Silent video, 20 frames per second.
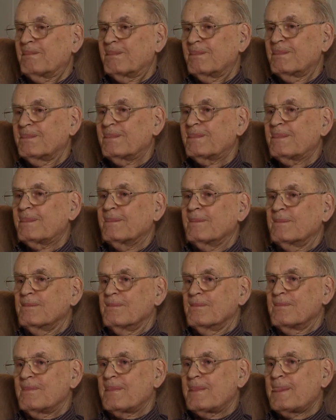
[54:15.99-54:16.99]
So what was
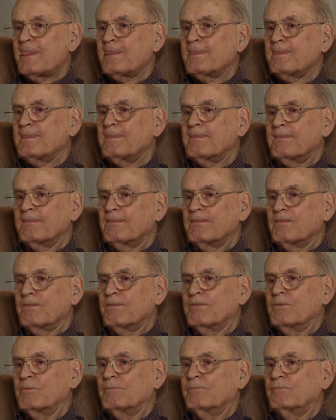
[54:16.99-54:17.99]
her
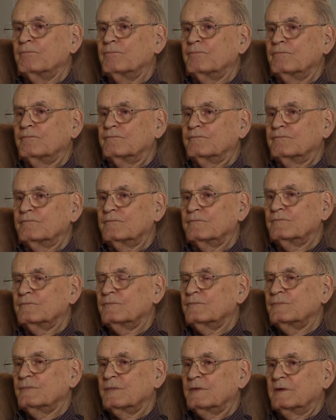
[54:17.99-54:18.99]
opinion of
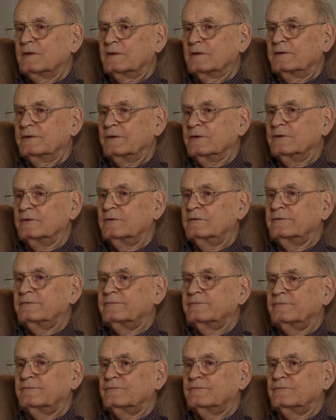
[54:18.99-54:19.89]
Americans?